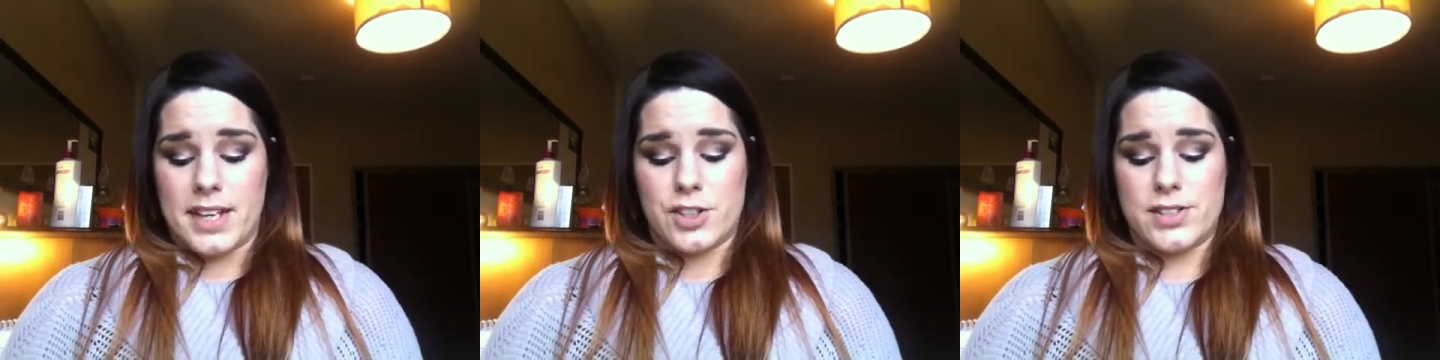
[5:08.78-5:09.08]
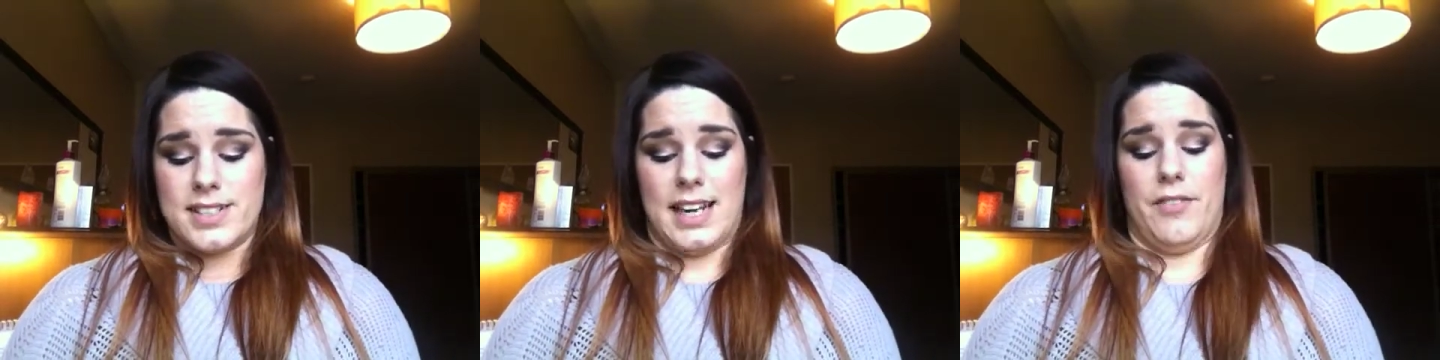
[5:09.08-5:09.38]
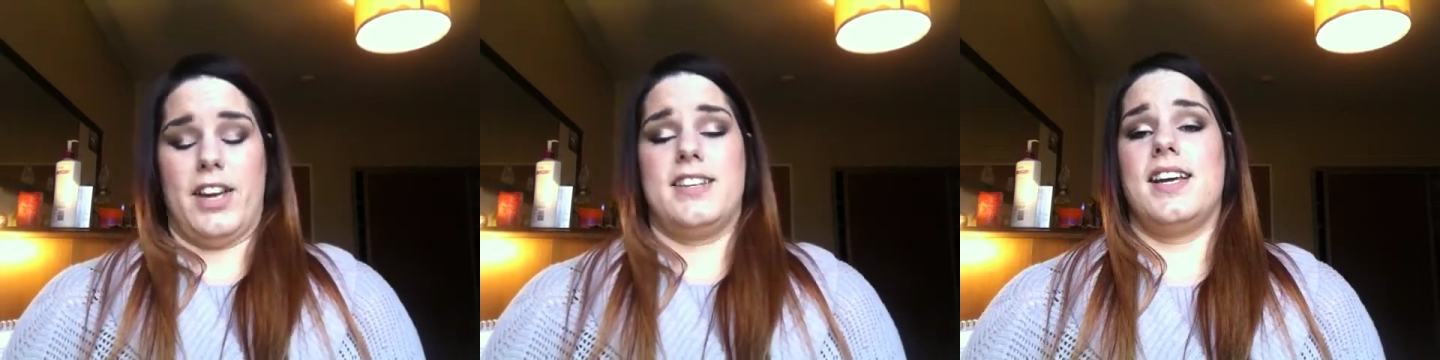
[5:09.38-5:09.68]
Just
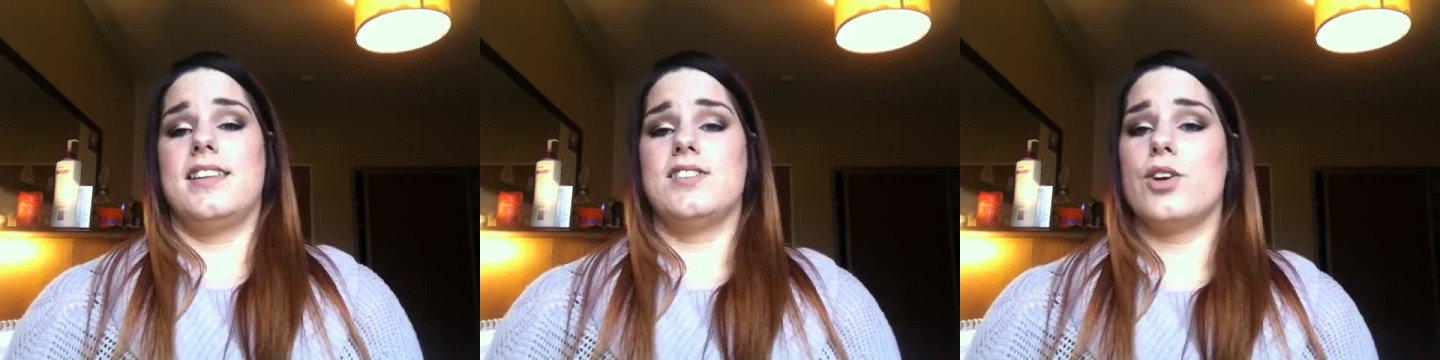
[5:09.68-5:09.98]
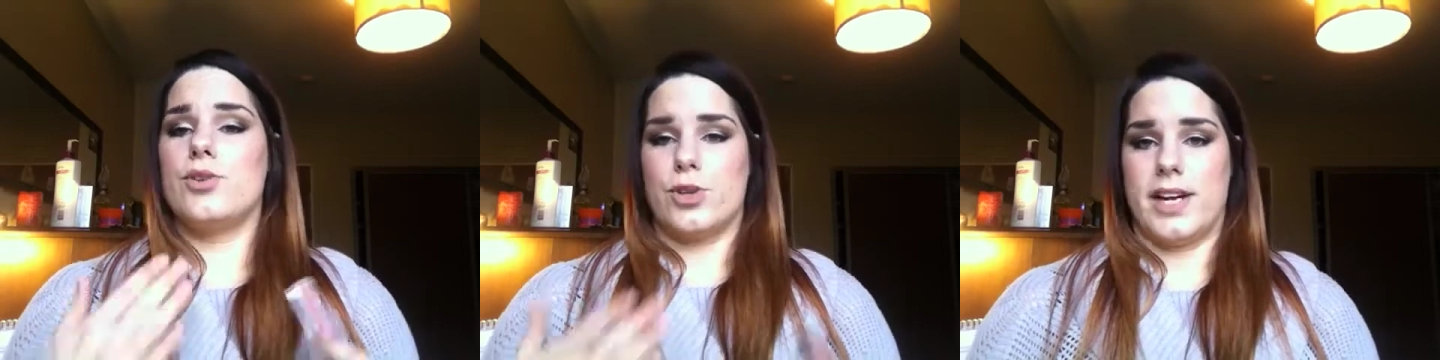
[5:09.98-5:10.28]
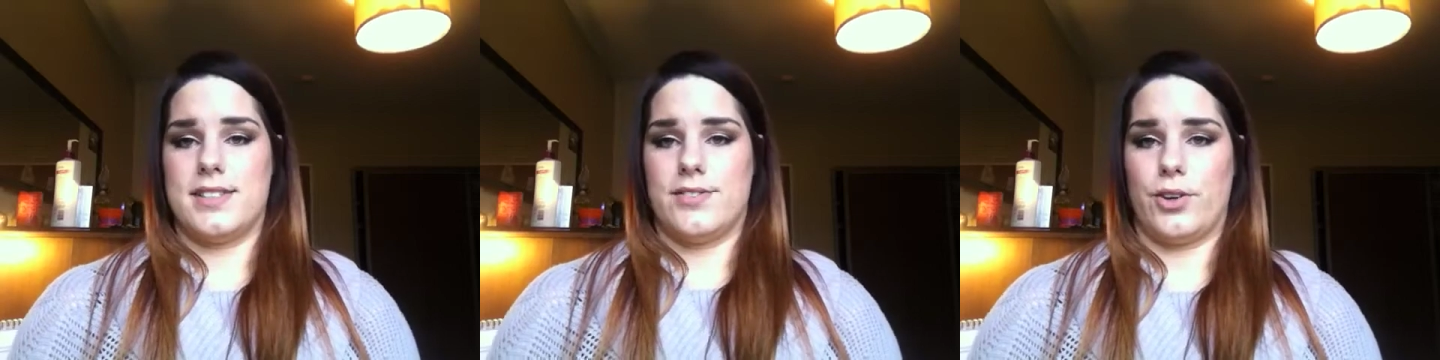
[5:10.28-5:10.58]
love it. There's no
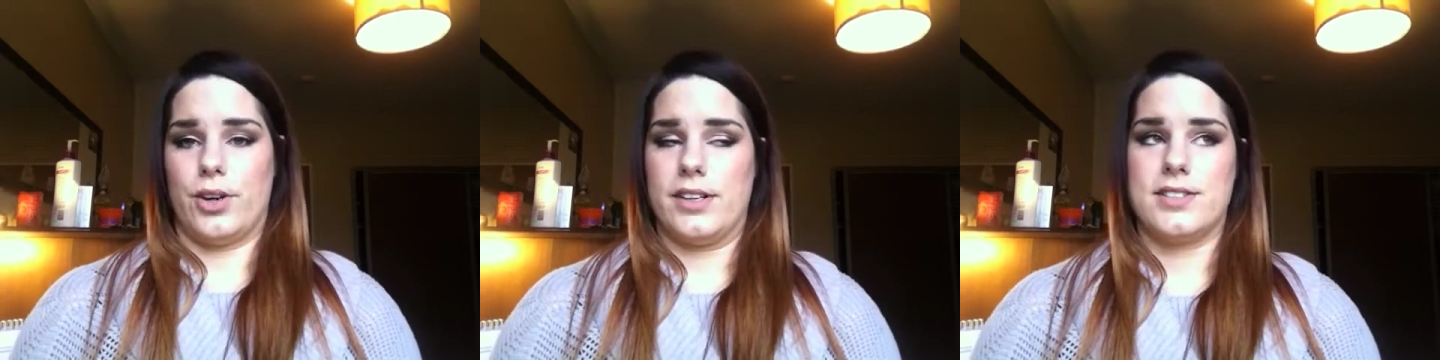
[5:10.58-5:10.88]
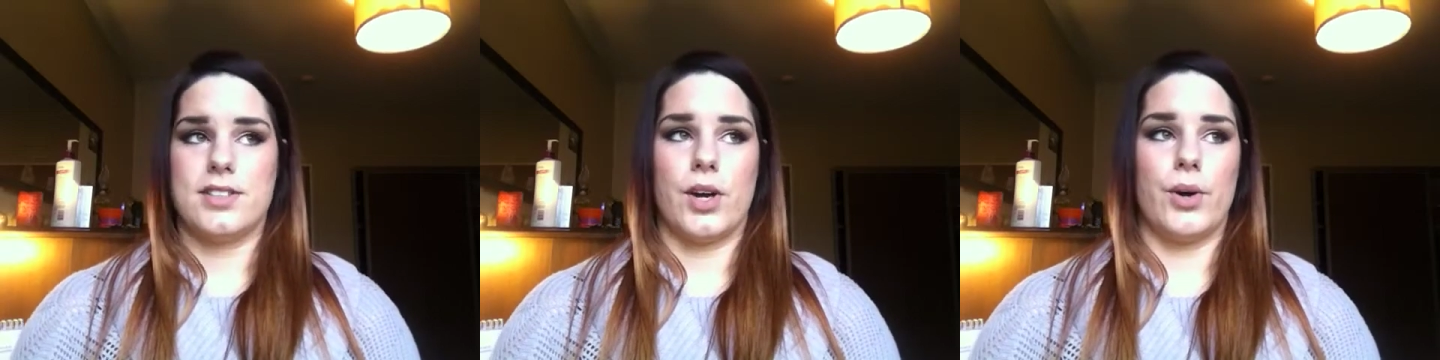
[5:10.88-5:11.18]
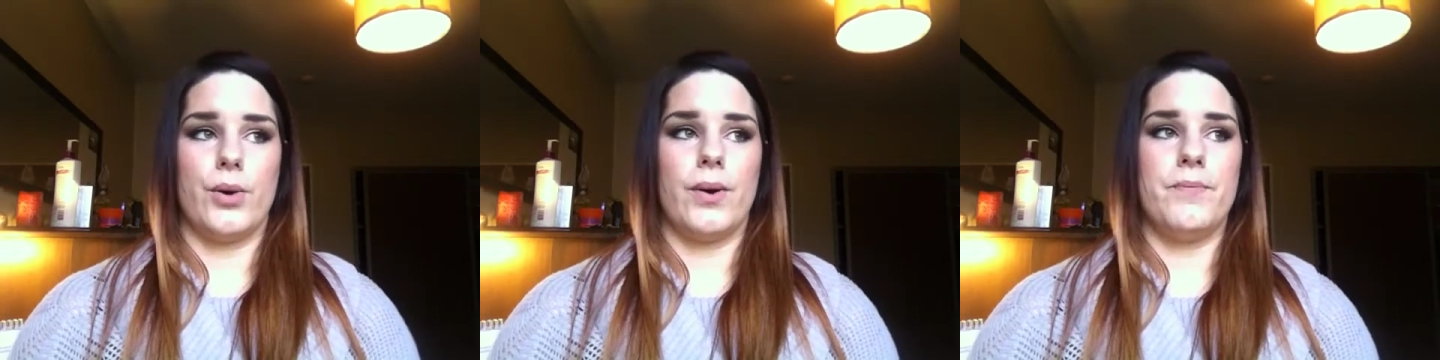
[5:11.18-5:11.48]
transfer,
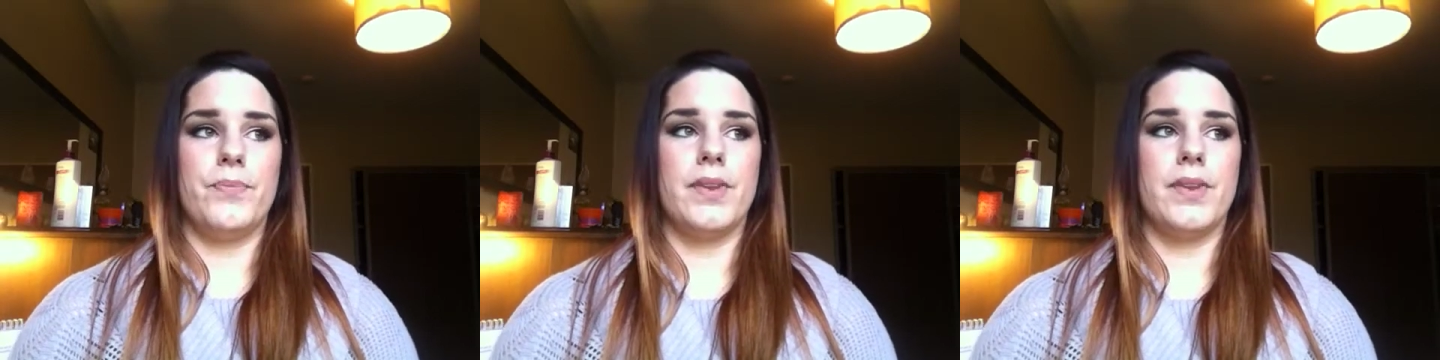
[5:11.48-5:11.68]
so